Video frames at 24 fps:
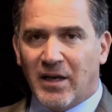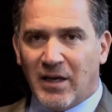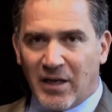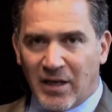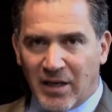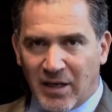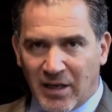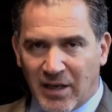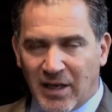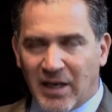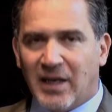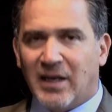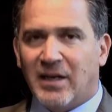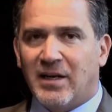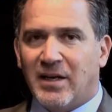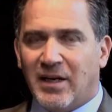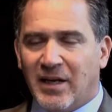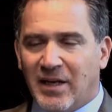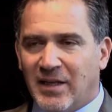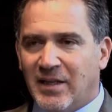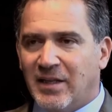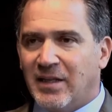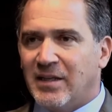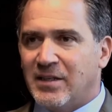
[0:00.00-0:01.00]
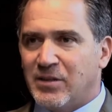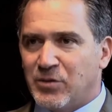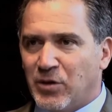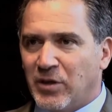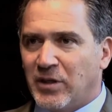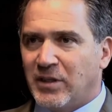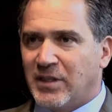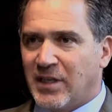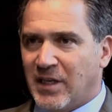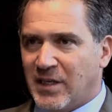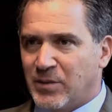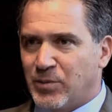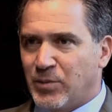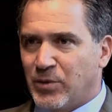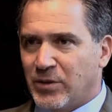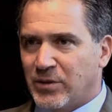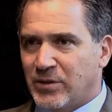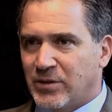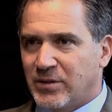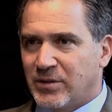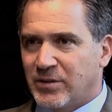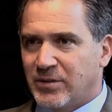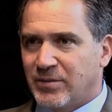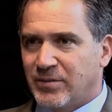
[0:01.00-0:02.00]
again, in the Israeli
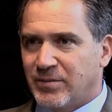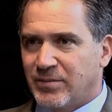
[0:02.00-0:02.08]
textbooks."